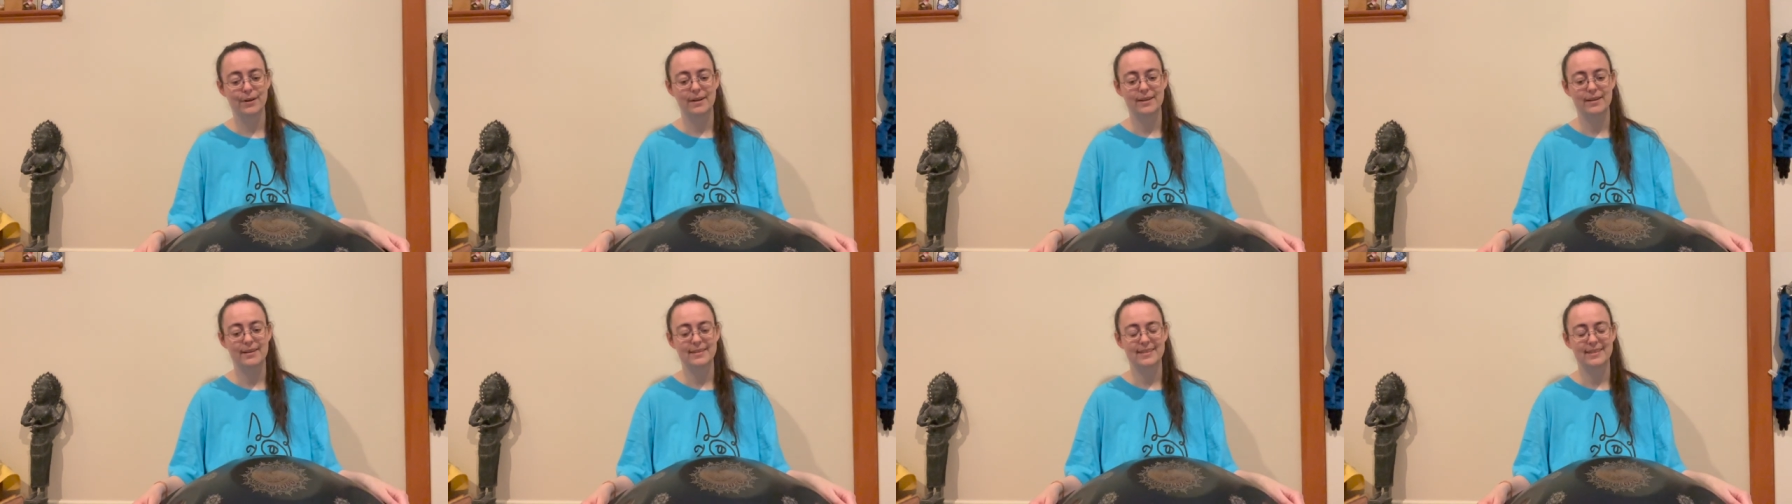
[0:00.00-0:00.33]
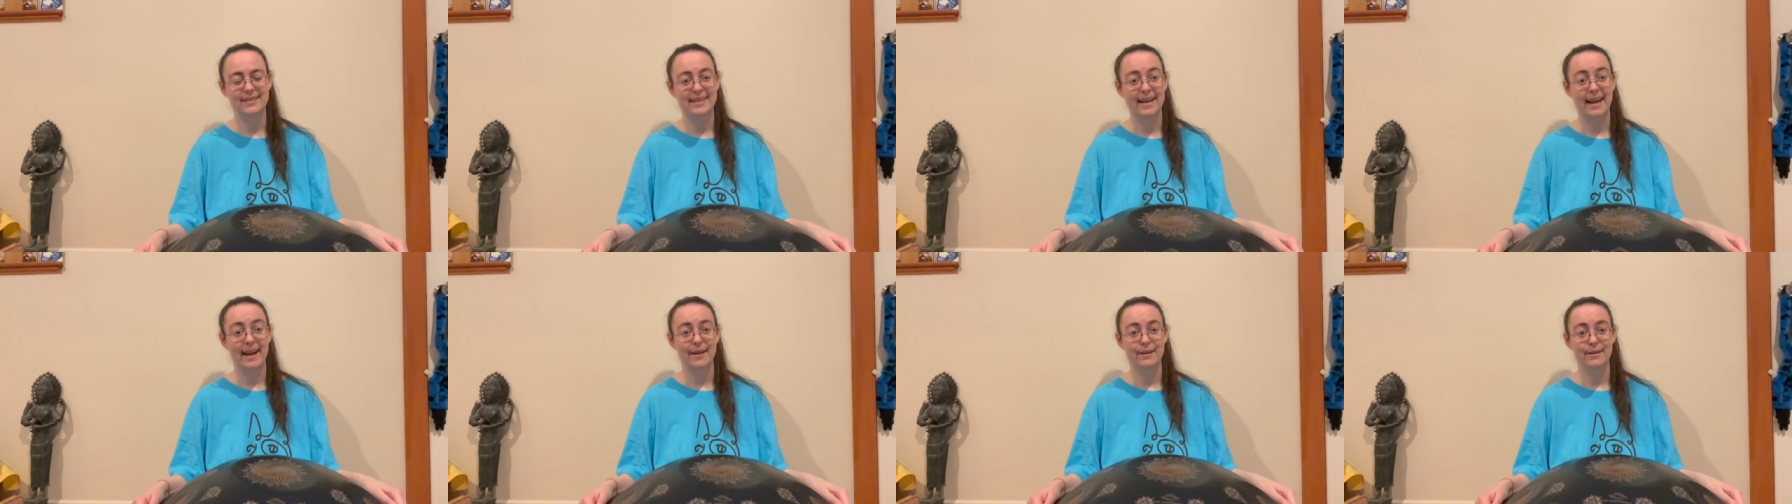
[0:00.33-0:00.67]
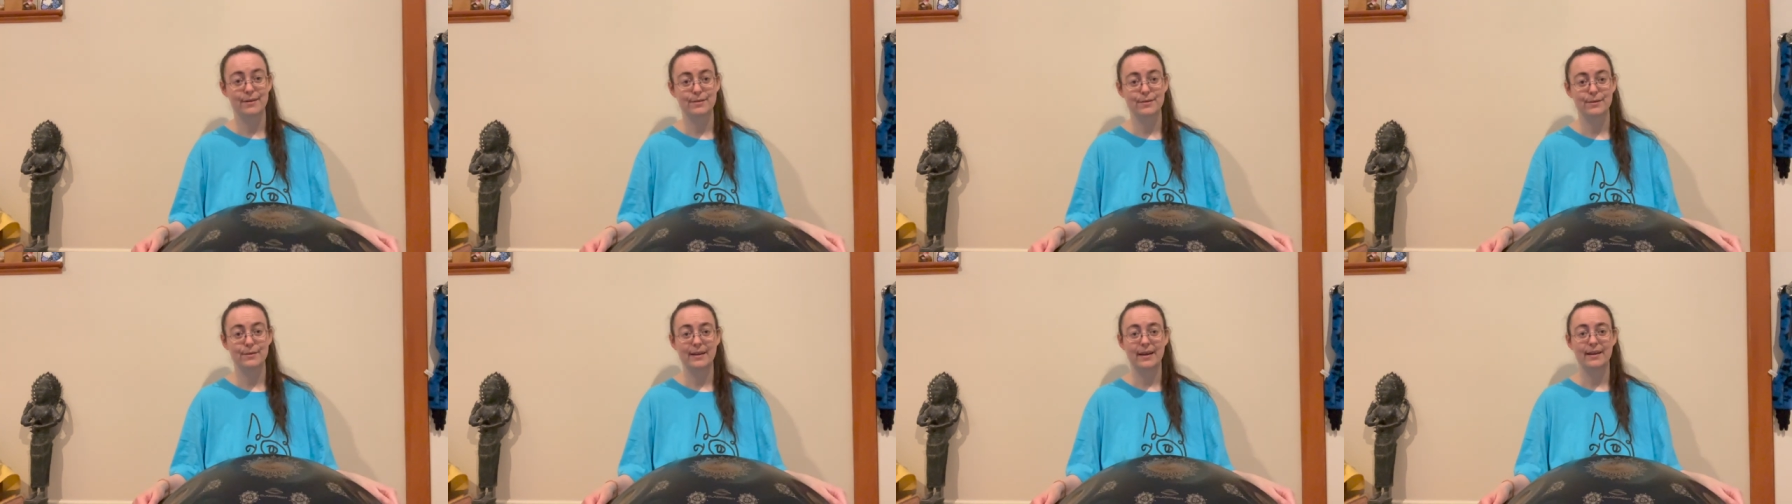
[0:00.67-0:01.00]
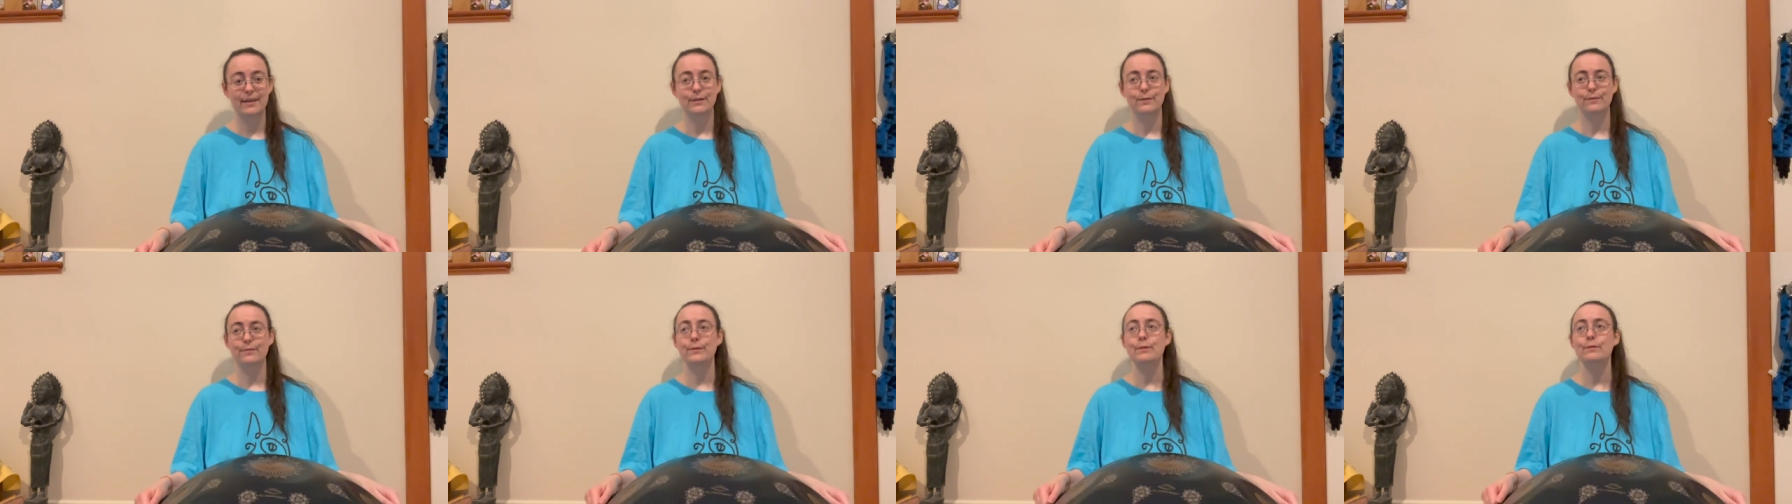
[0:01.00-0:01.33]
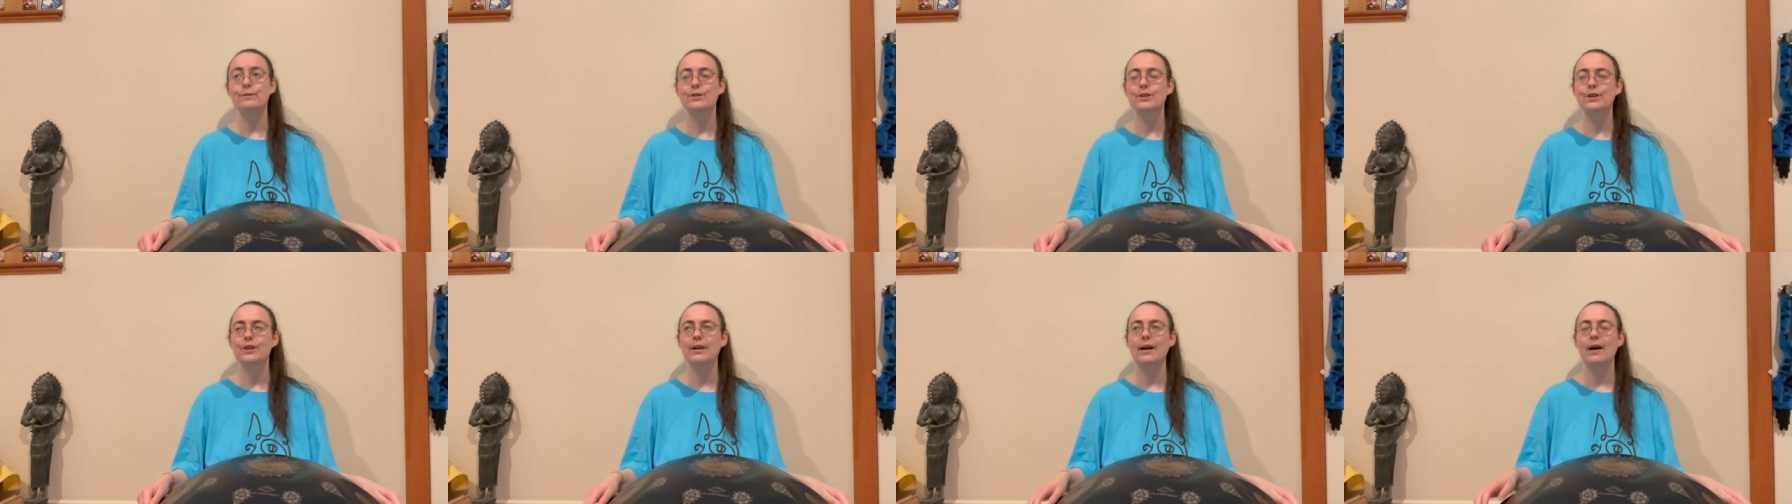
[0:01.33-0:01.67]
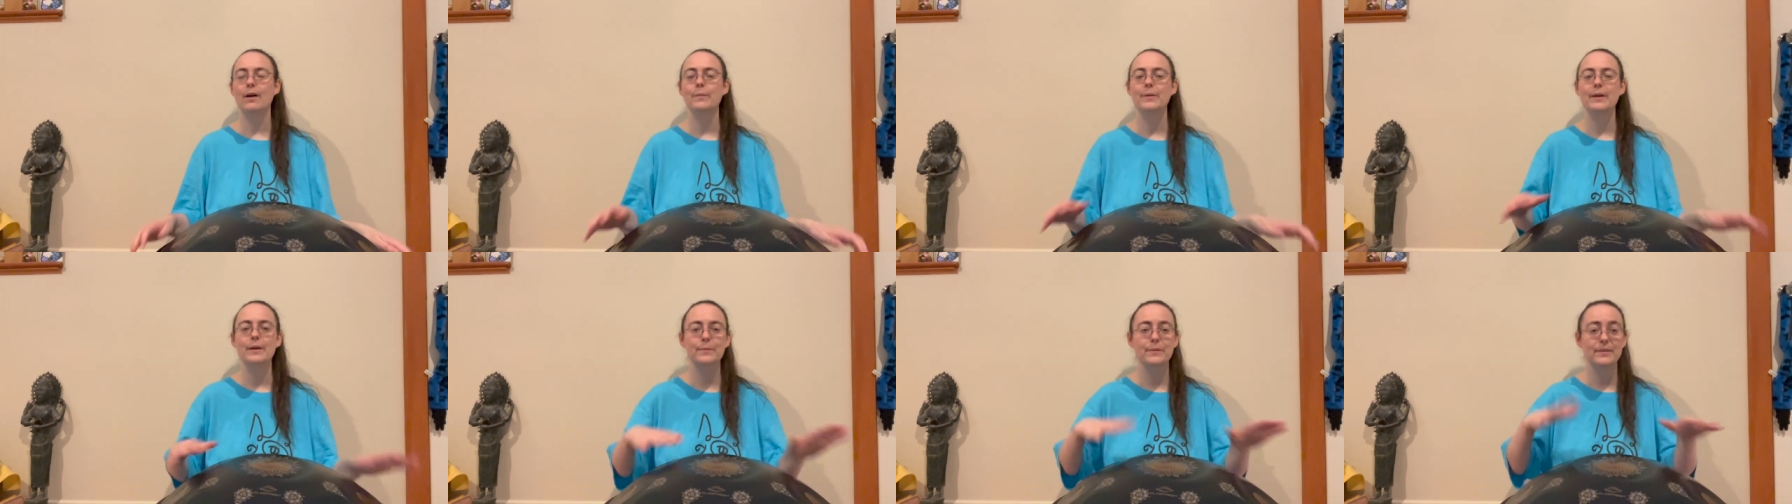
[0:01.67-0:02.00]
a stand so that in the future I'll
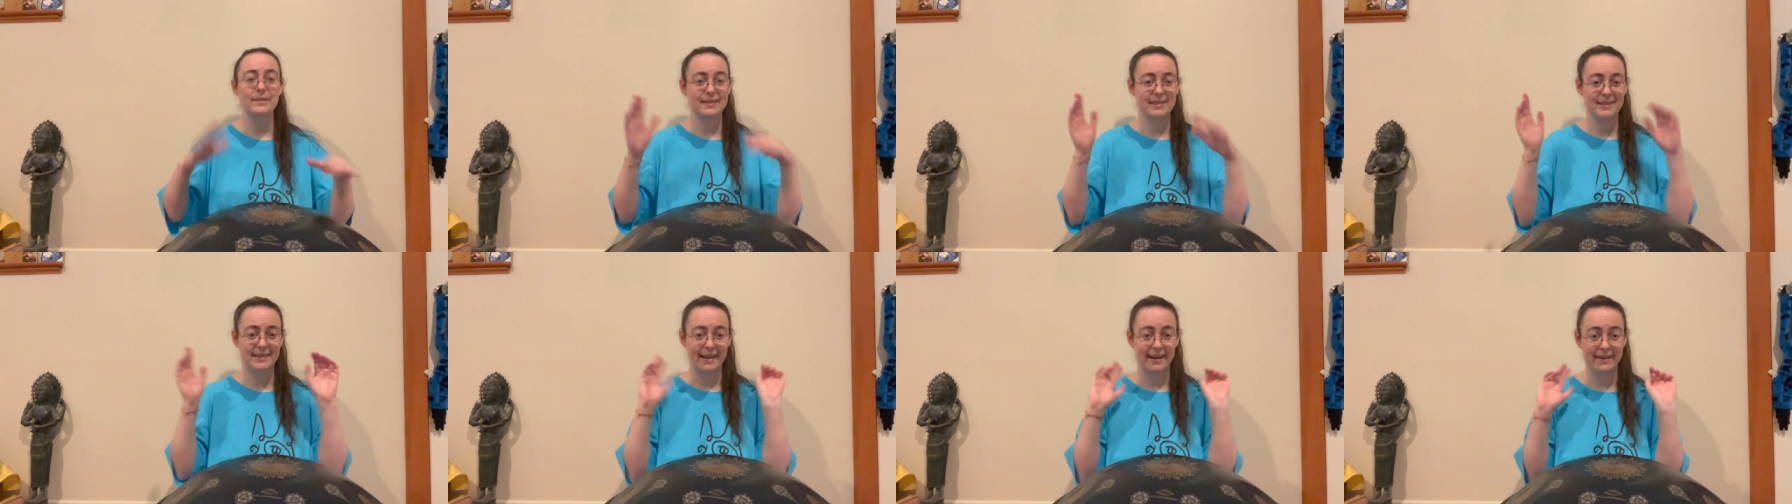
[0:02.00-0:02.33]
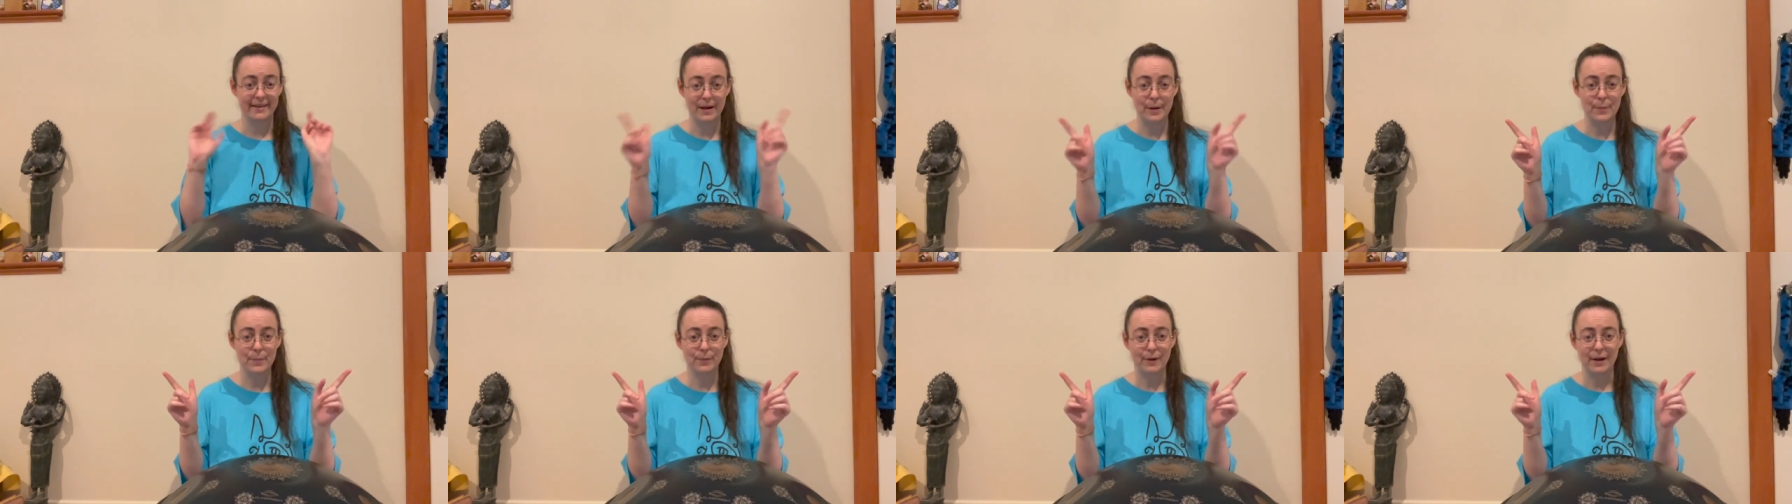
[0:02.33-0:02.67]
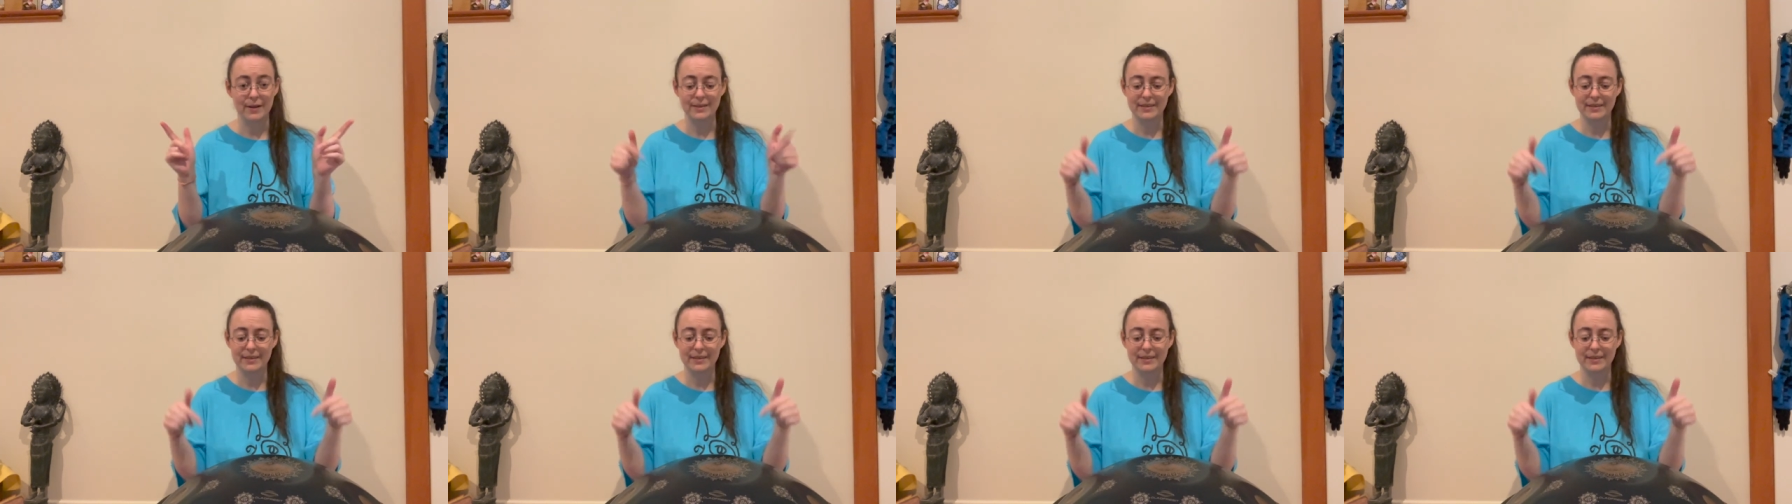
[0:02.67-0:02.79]
be able to stand up rather